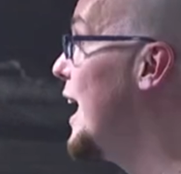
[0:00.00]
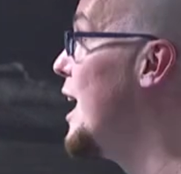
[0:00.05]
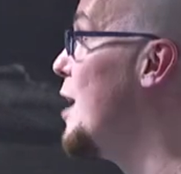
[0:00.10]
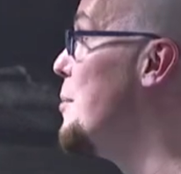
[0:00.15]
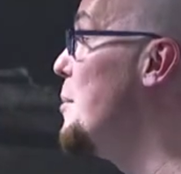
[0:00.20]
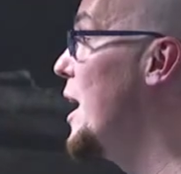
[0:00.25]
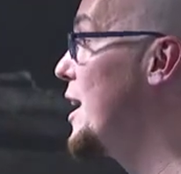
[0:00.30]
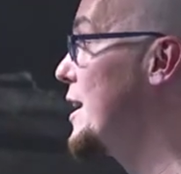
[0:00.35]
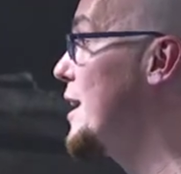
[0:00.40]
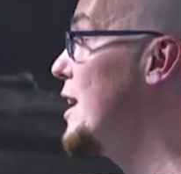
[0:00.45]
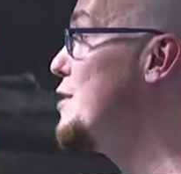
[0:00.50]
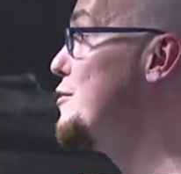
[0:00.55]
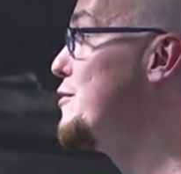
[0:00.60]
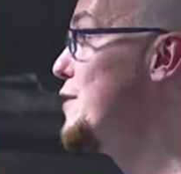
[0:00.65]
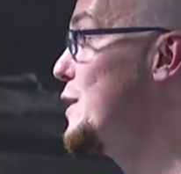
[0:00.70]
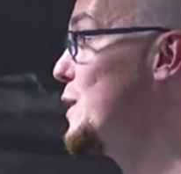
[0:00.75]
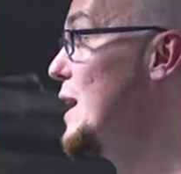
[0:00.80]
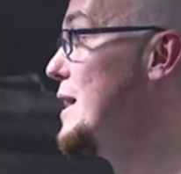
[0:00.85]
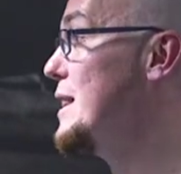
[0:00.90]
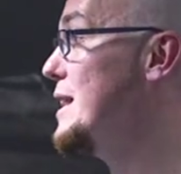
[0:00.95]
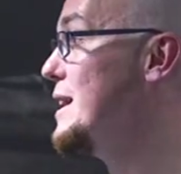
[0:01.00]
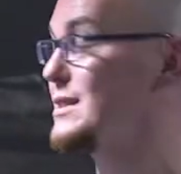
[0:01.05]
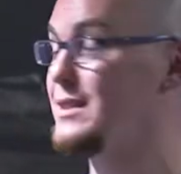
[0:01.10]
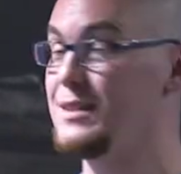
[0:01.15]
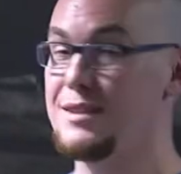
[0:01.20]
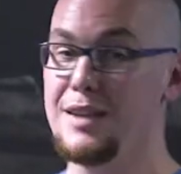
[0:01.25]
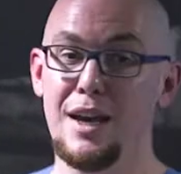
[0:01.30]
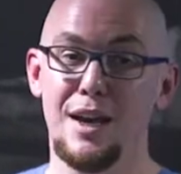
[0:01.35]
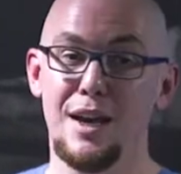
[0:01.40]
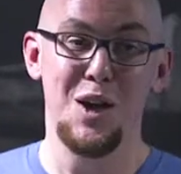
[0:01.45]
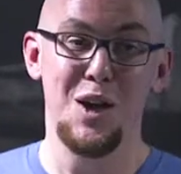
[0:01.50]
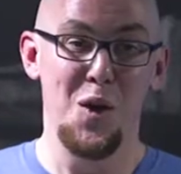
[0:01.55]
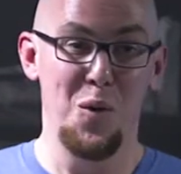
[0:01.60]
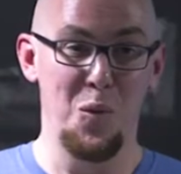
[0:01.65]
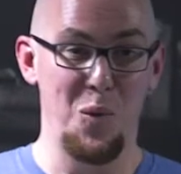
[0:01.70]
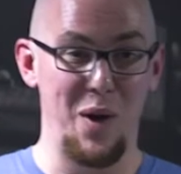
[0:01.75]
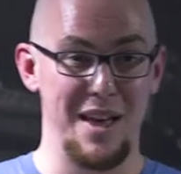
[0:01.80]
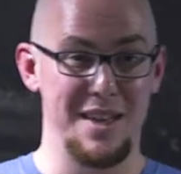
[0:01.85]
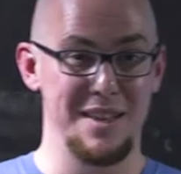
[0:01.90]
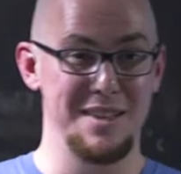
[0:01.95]
Um, I kind of feel like this
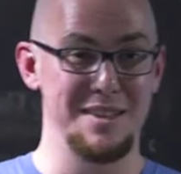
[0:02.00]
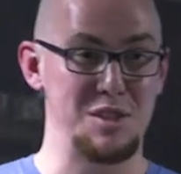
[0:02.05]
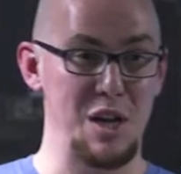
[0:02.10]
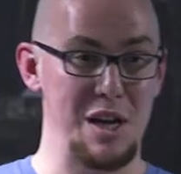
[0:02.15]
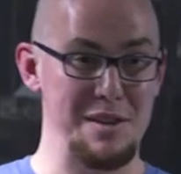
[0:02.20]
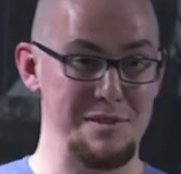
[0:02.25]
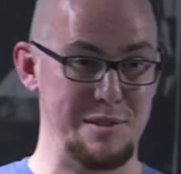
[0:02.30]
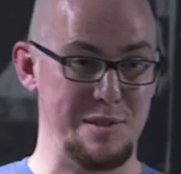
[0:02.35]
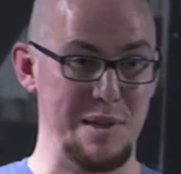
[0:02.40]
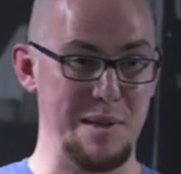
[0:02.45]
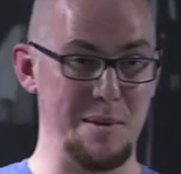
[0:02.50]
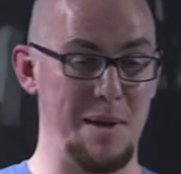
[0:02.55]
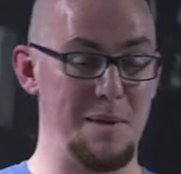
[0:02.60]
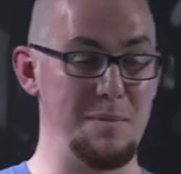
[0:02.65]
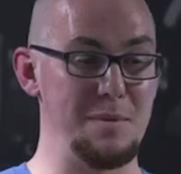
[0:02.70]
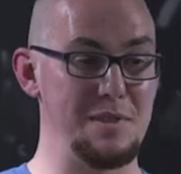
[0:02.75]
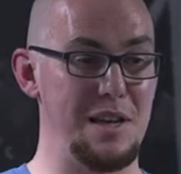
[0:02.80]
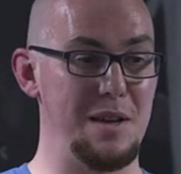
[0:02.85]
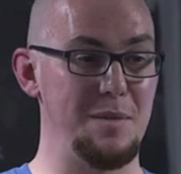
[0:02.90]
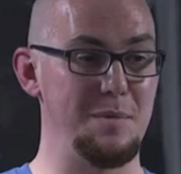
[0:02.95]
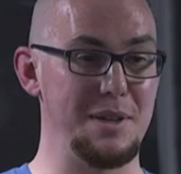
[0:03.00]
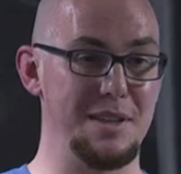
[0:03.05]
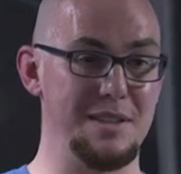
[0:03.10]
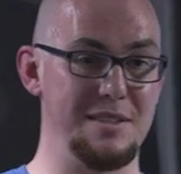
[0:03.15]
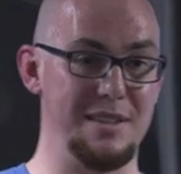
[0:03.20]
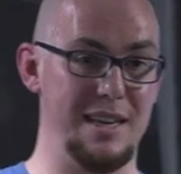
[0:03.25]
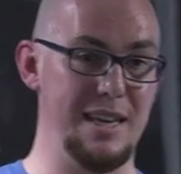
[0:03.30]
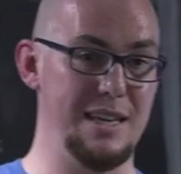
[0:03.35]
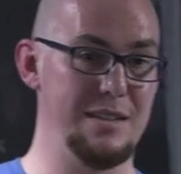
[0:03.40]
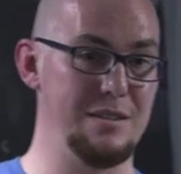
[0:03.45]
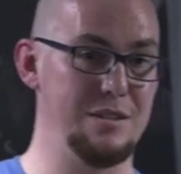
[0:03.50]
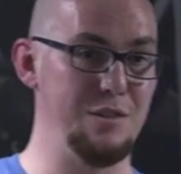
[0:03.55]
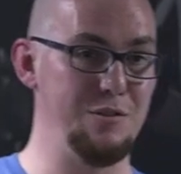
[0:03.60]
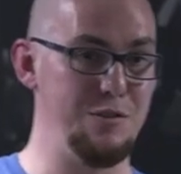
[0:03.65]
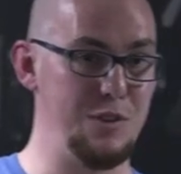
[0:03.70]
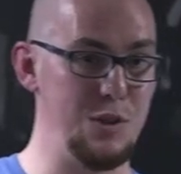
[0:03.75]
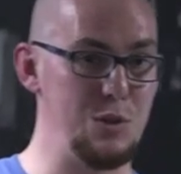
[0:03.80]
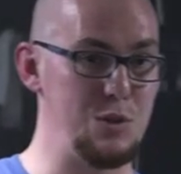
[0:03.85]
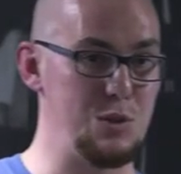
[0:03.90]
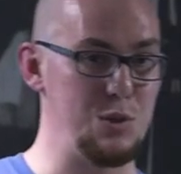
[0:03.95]
when JavaScript comes up because it is the
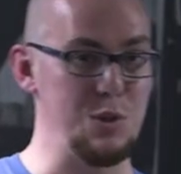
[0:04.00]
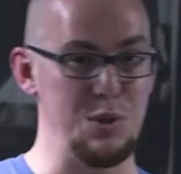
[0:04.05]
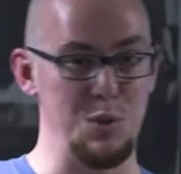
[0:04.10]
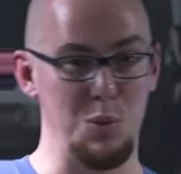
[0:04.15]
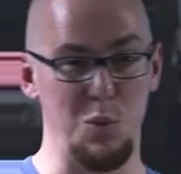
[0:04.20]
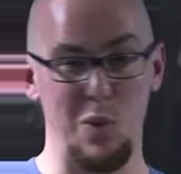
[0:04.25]
future of the